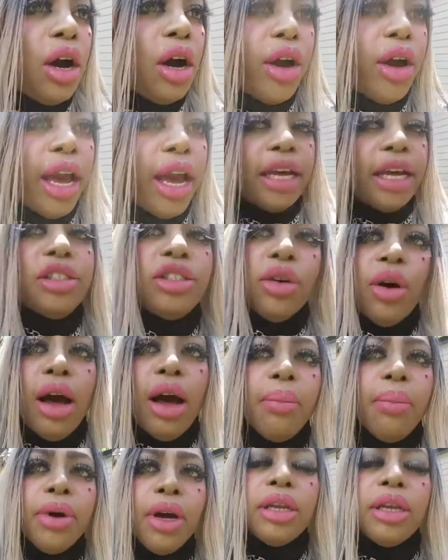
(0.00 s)
Okay, so
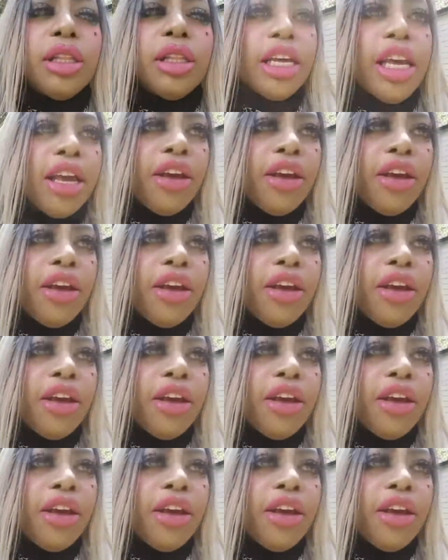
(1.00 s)
I'm going to leave,